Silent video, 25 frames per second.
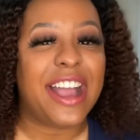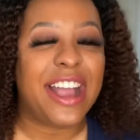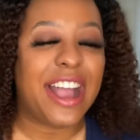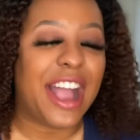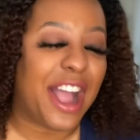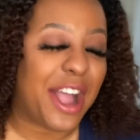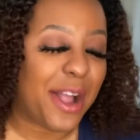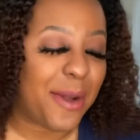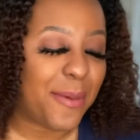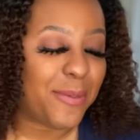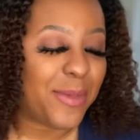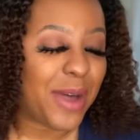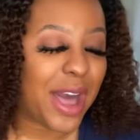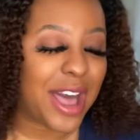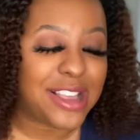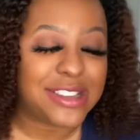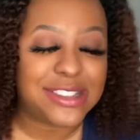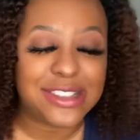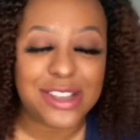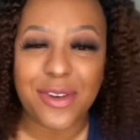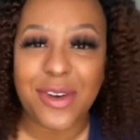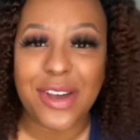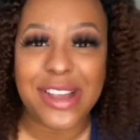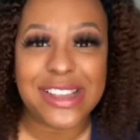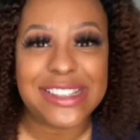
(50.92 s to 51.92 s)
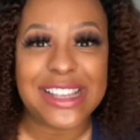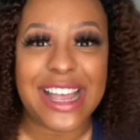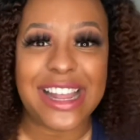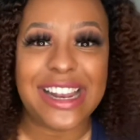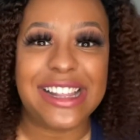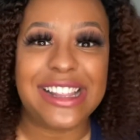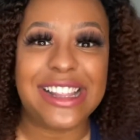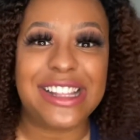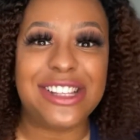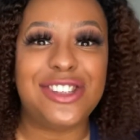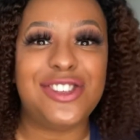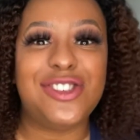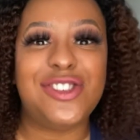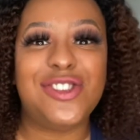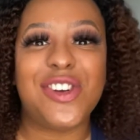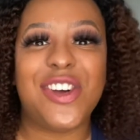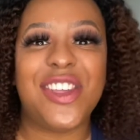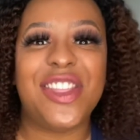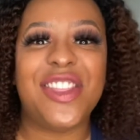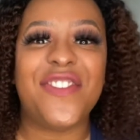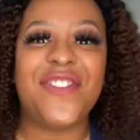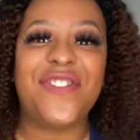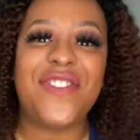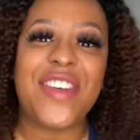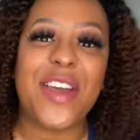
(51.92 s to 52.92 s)
am so excited that you joined
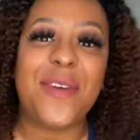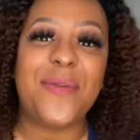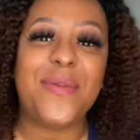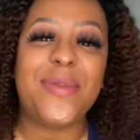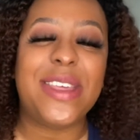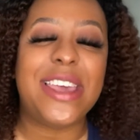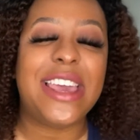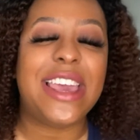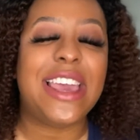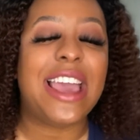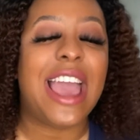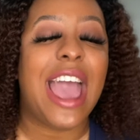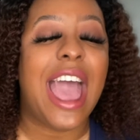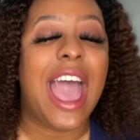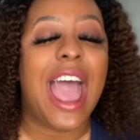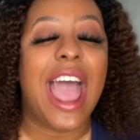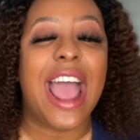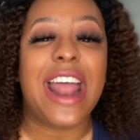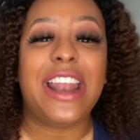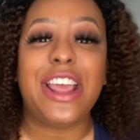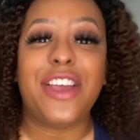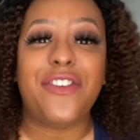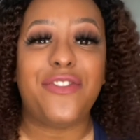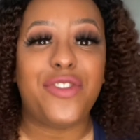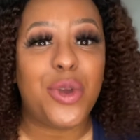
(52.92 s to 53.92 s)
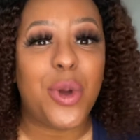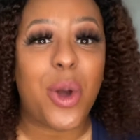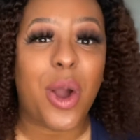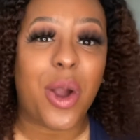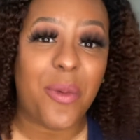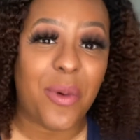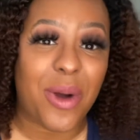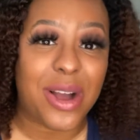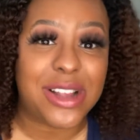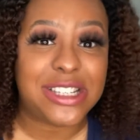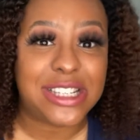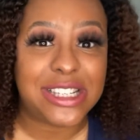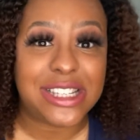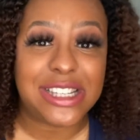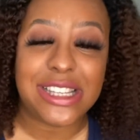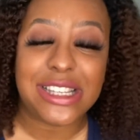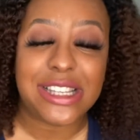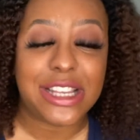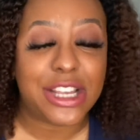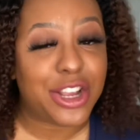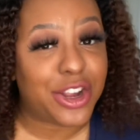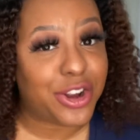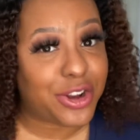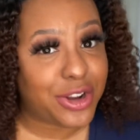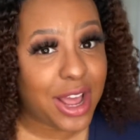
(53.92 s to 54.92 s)
the family. And if you are watching this and
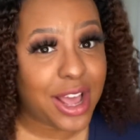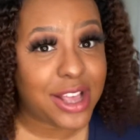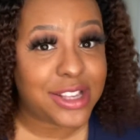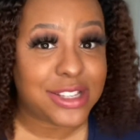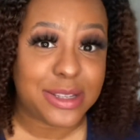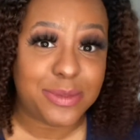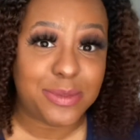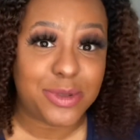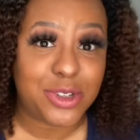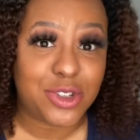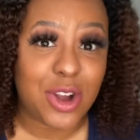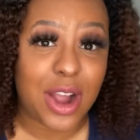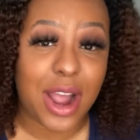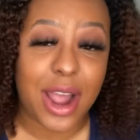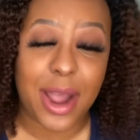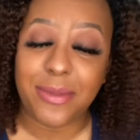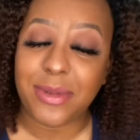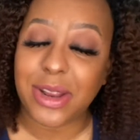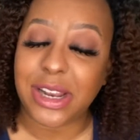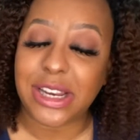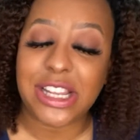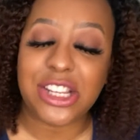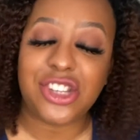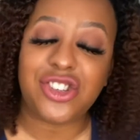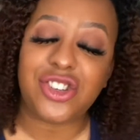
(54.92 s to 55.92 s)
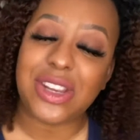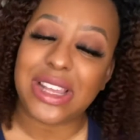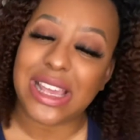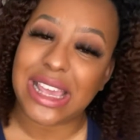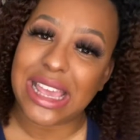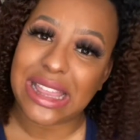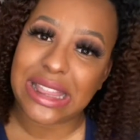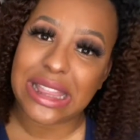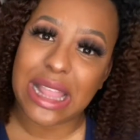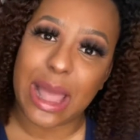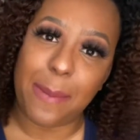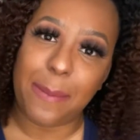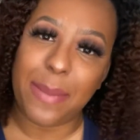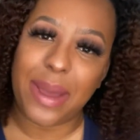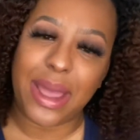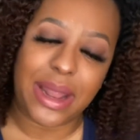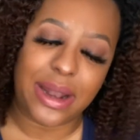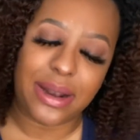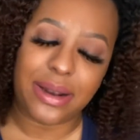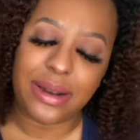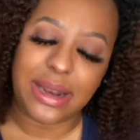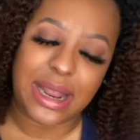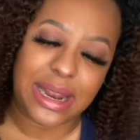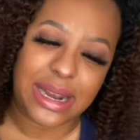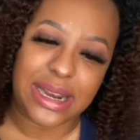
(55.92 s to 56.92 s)
you're not subscribed, I need you to hit that button.
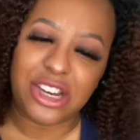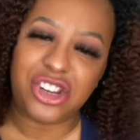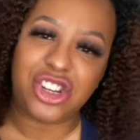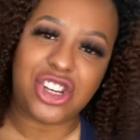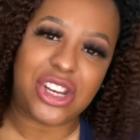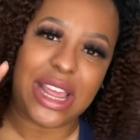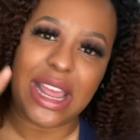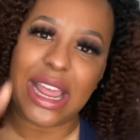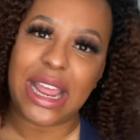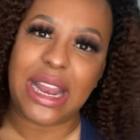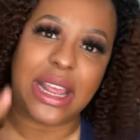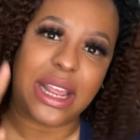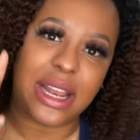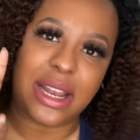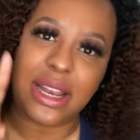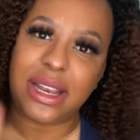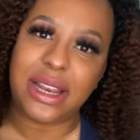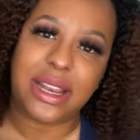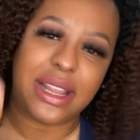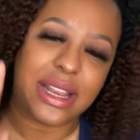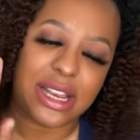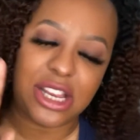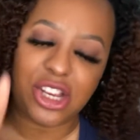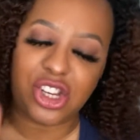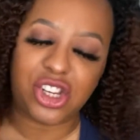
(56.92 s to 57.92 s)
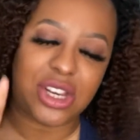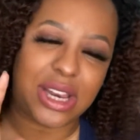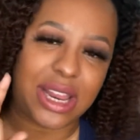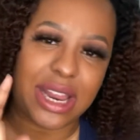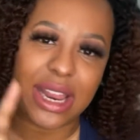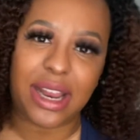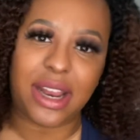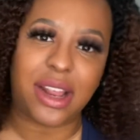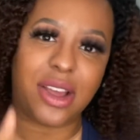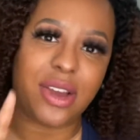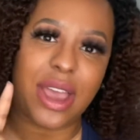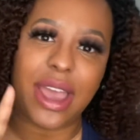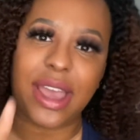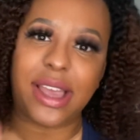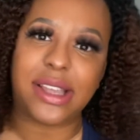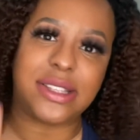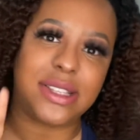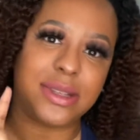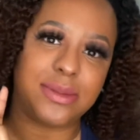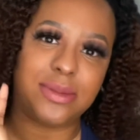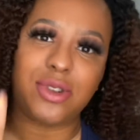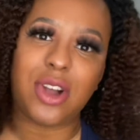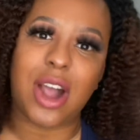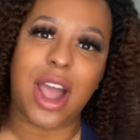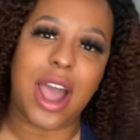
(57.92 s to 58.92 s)
I need you to hit it. Okay,
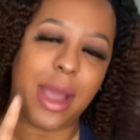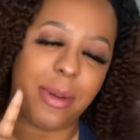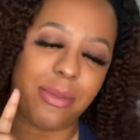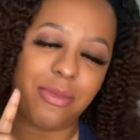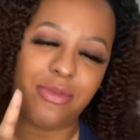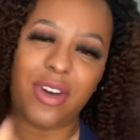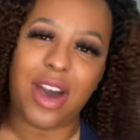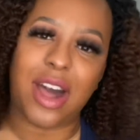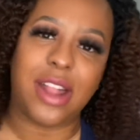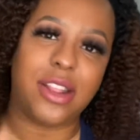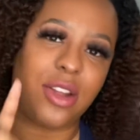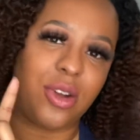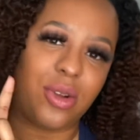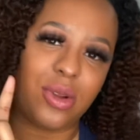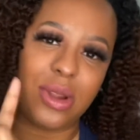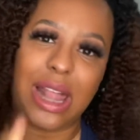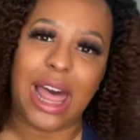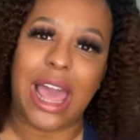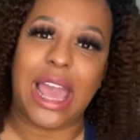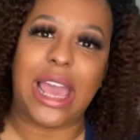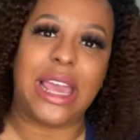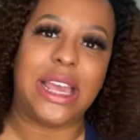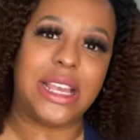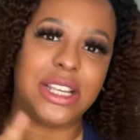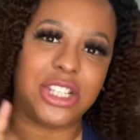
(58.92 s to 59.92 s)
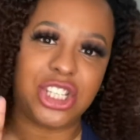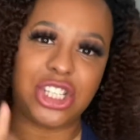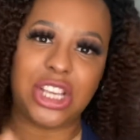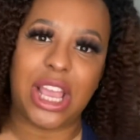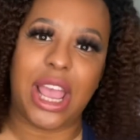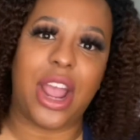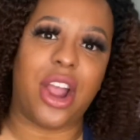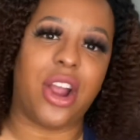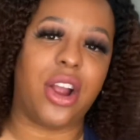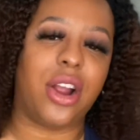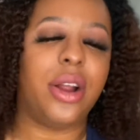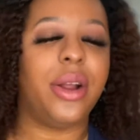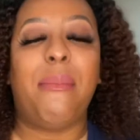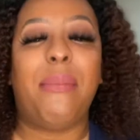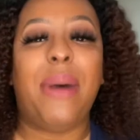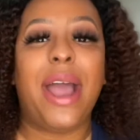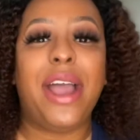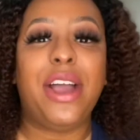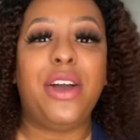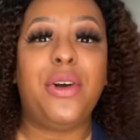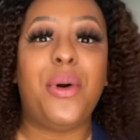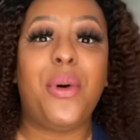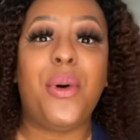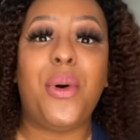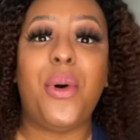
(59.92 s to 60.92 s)
subscribe, follow, like, share. My
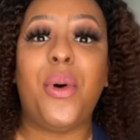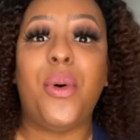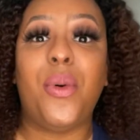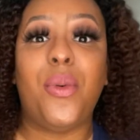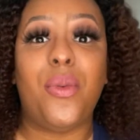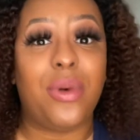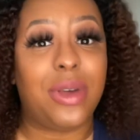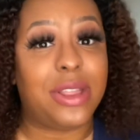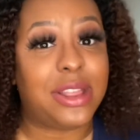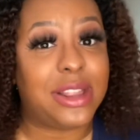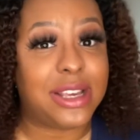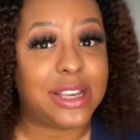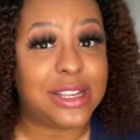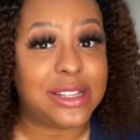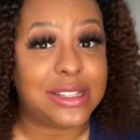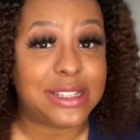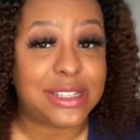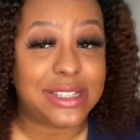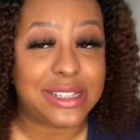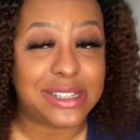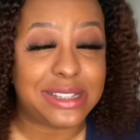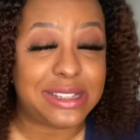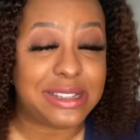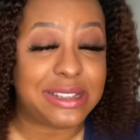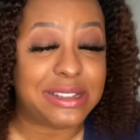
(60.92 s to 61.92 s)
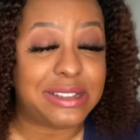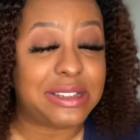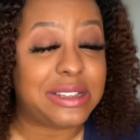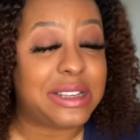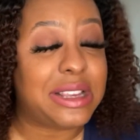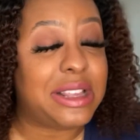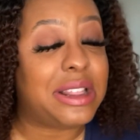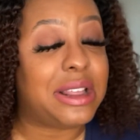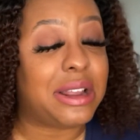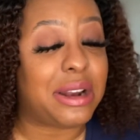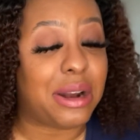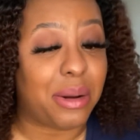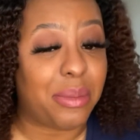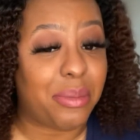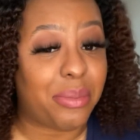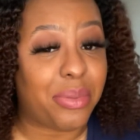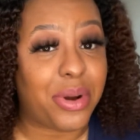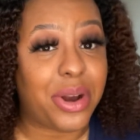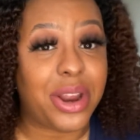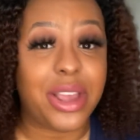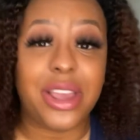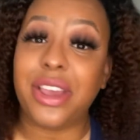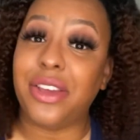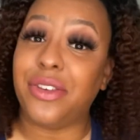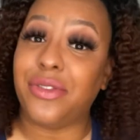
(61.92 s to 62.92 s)
goal with the consistency that I'm
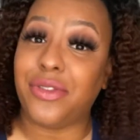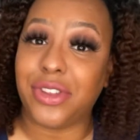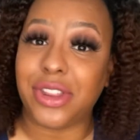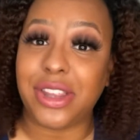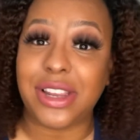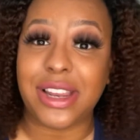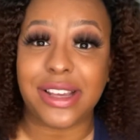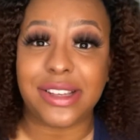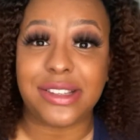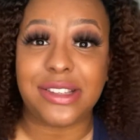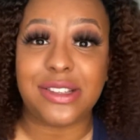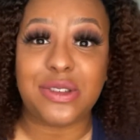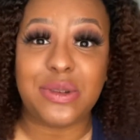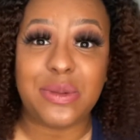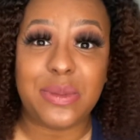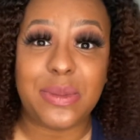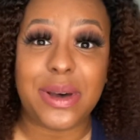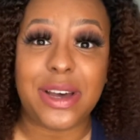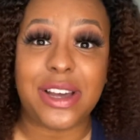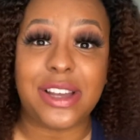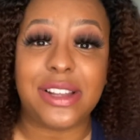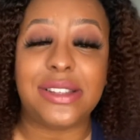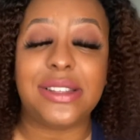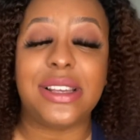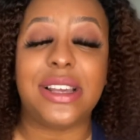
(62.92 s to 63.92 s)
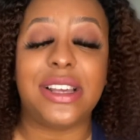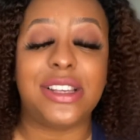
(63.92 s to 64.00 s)
bringing for the next 2 months is